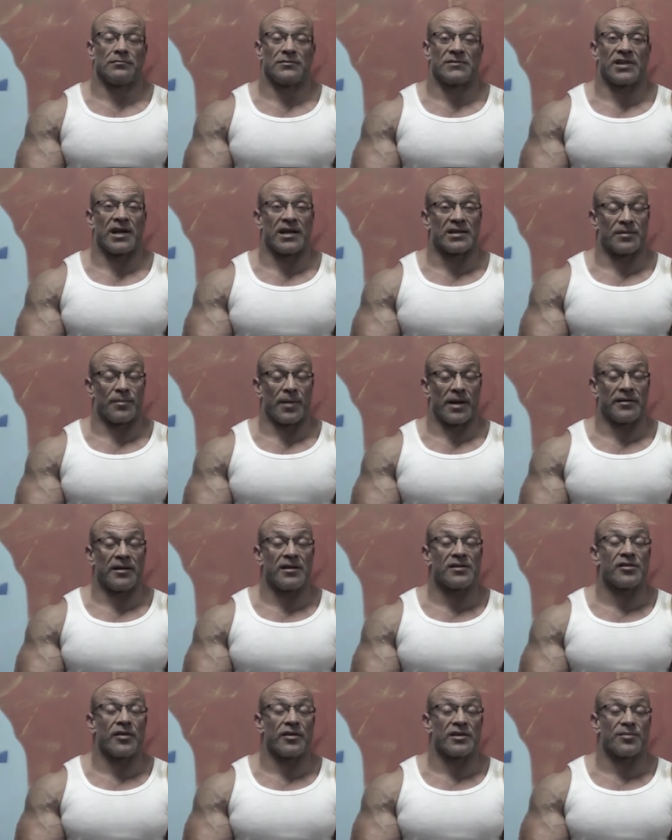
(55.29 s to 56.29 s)
today's a
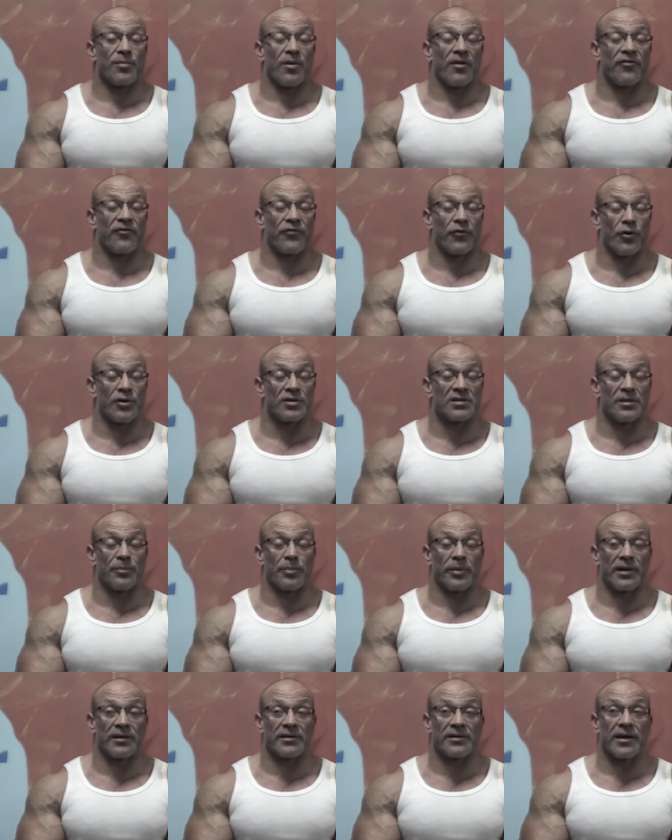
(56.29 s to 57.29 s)
Monday, so it's my first
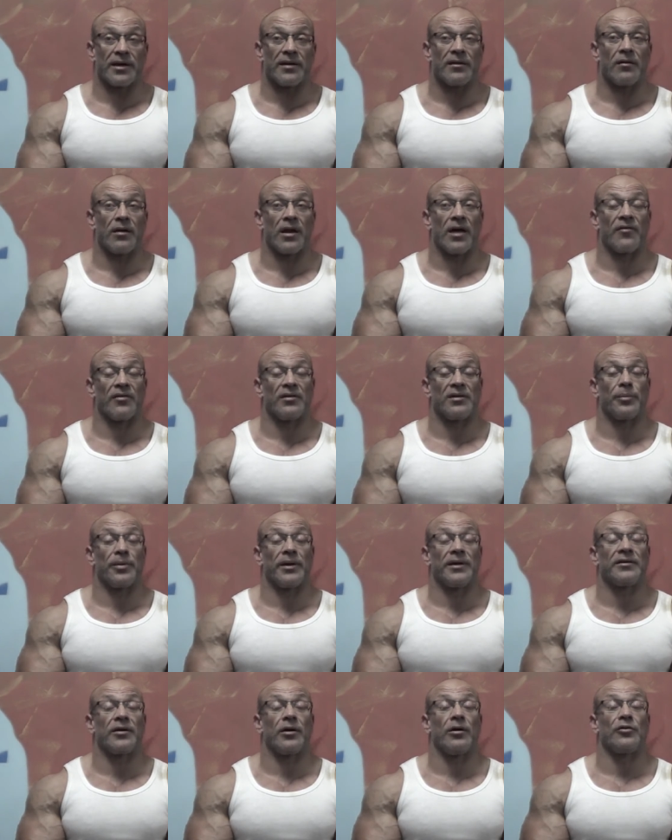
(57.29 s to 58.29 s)
deplete day. I'll have a
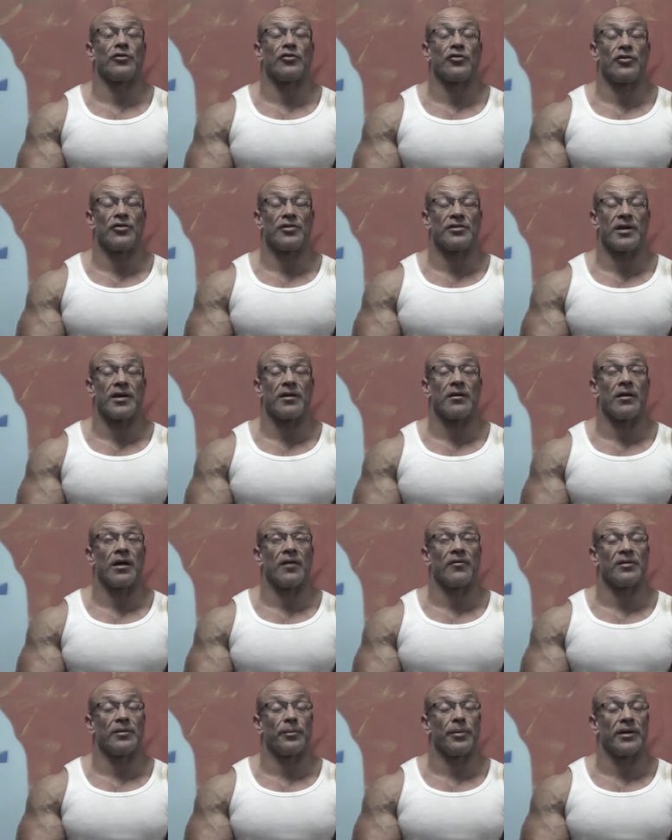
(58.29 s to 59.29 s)
deplete day on Tuesday, I'll
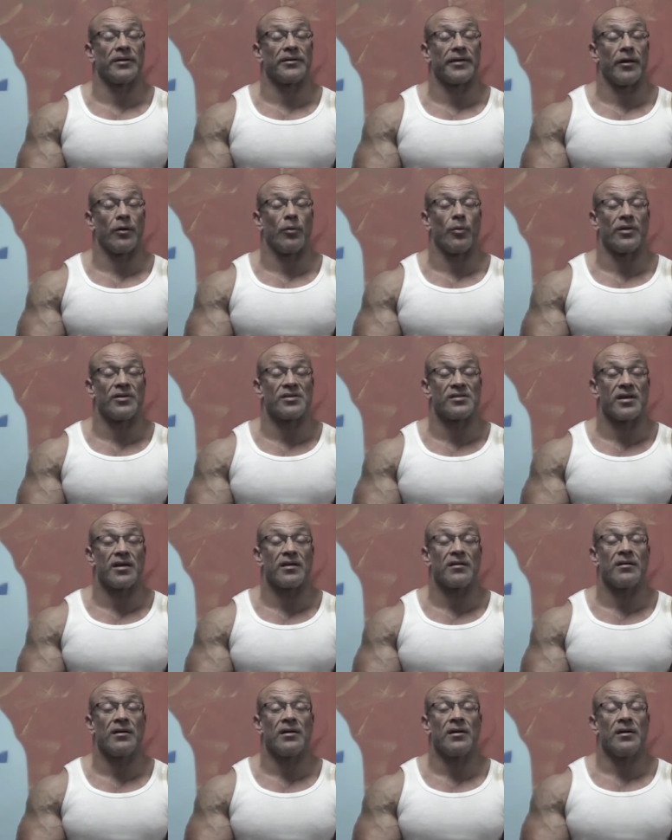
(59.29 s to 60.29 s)
have a deplete day on
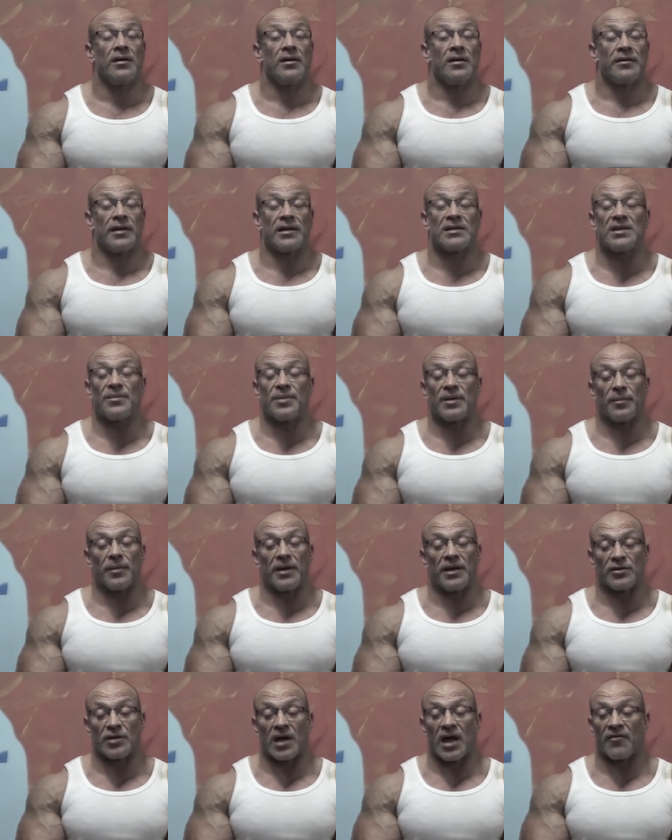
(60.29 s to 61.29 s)
Wednesday. That simply
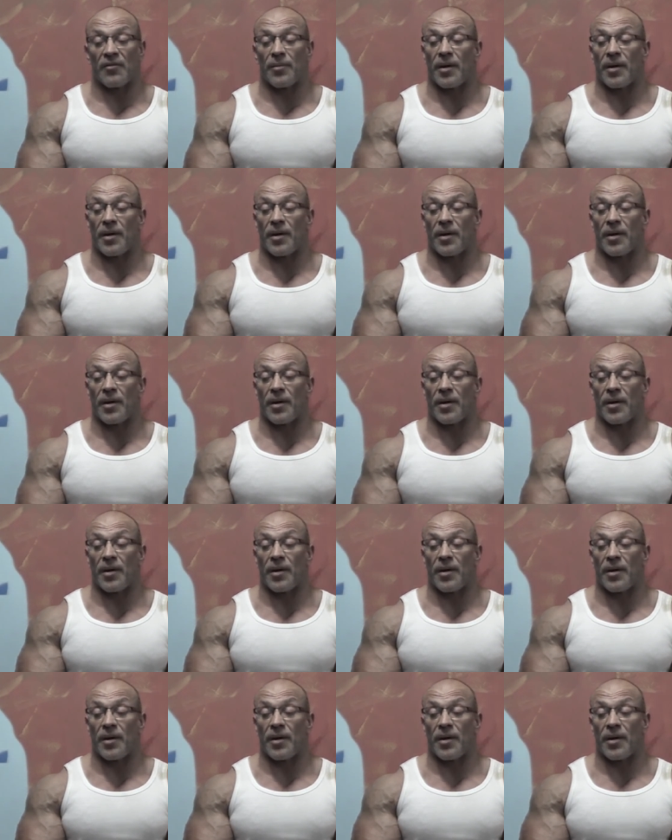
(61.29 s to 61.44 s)
means I have